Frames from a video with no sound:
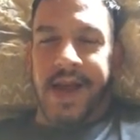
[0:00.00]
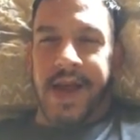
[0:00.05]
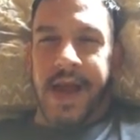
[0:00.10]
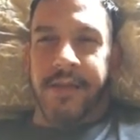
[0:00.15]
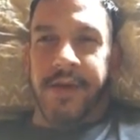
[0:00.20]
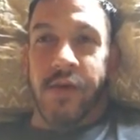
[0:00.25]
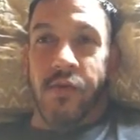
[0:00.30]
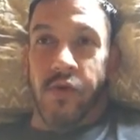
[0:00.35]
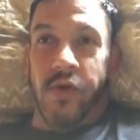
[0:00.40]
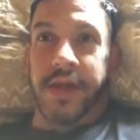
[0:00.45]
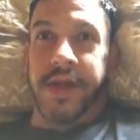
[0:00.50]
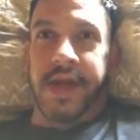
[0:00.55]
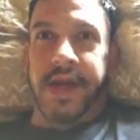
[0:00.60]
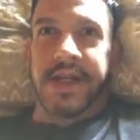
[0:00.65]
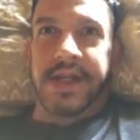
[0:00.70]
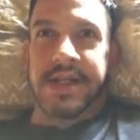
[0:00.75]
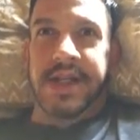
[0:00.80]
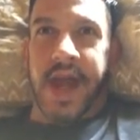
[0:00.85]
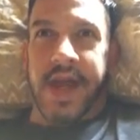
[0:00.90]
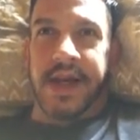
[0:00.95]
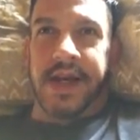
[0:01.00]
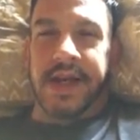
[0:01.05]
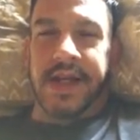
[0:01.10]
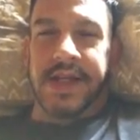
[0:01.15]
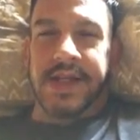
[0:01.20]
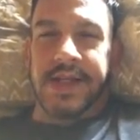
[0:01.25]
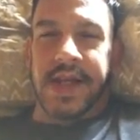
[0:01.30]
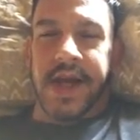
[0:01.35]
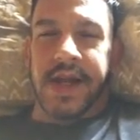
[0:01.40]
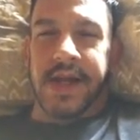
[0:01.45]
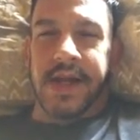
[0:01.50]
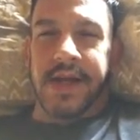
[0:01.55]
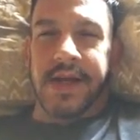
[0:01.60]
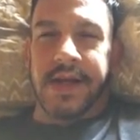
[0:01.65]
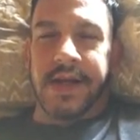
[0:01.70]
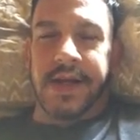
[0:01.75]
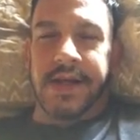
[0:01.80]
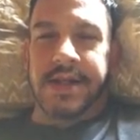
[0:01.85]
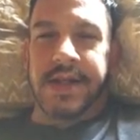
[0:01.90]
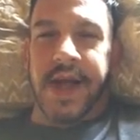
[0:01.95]
I mean, really excited he said it
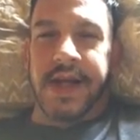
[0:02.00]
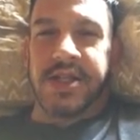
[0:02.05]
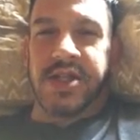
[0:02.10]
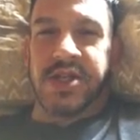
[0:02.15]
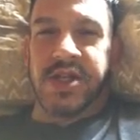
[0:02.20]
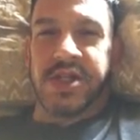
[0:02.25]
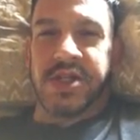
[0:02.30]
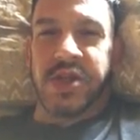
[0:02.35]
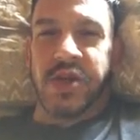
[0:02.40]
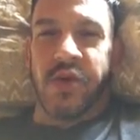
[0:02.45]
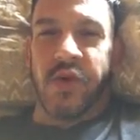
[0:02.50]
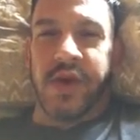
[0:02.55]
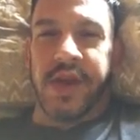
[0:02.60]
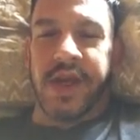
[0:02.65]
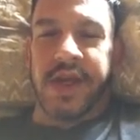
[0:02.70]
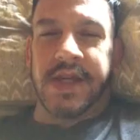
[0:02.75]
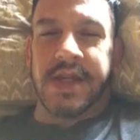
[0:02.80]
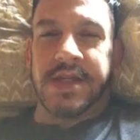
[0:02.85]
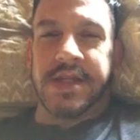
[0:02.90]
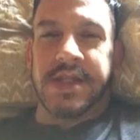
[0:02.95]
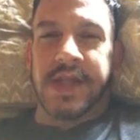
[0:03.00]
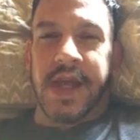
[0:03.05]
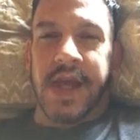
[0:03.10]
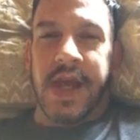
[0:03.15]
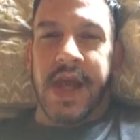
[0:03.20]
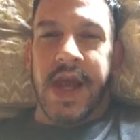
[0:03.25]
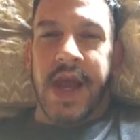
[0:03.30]
because that's just who he is.